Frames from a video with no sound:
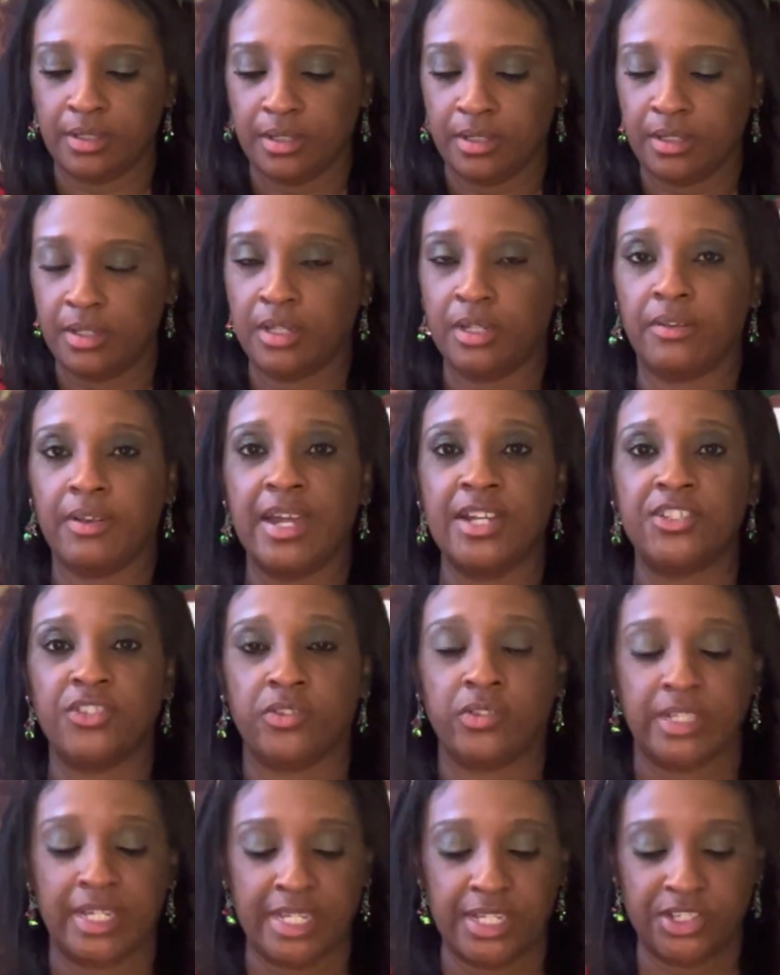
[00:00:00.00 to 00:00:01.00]

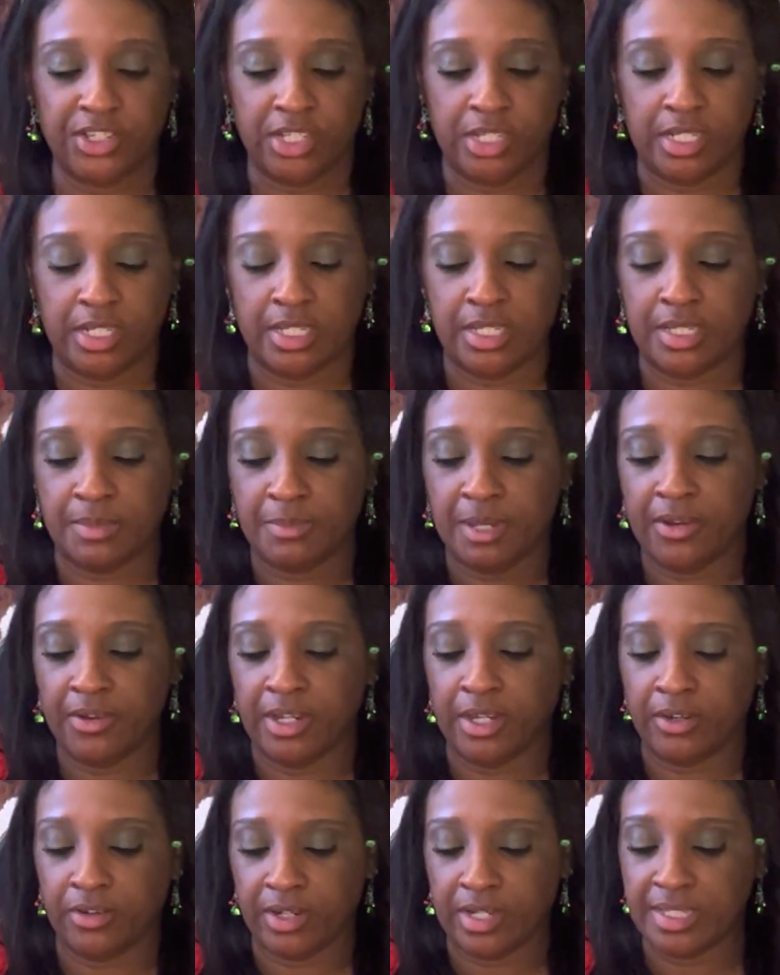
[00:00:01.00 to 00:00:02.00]
Congratulations.
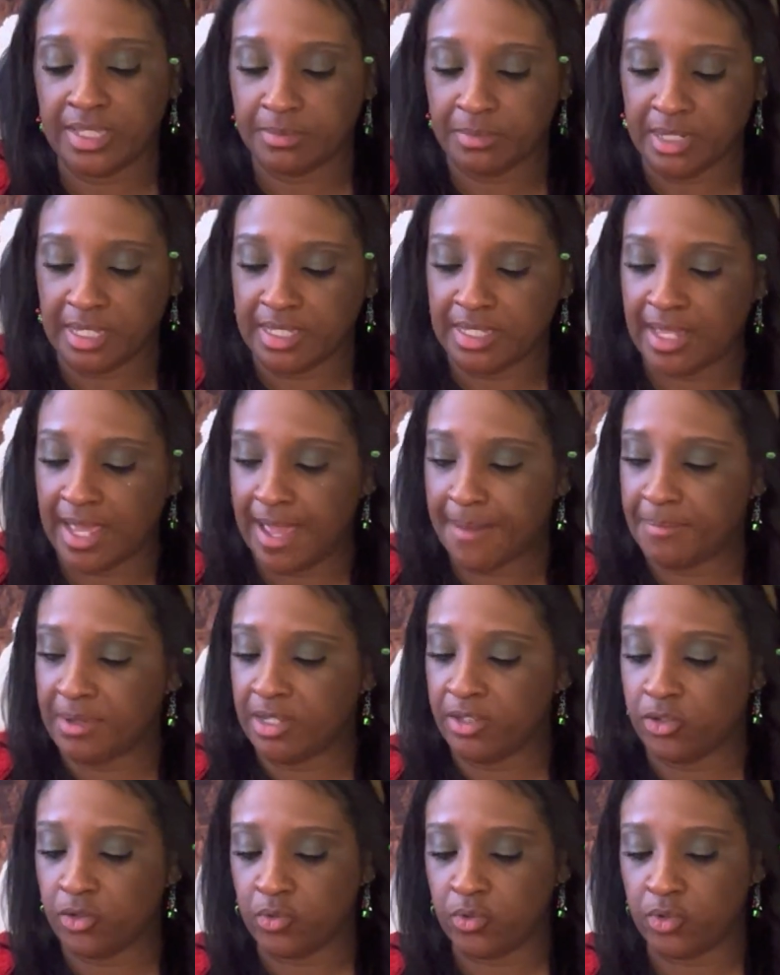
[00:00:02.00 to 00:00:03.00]
Merry Christmas. Happy New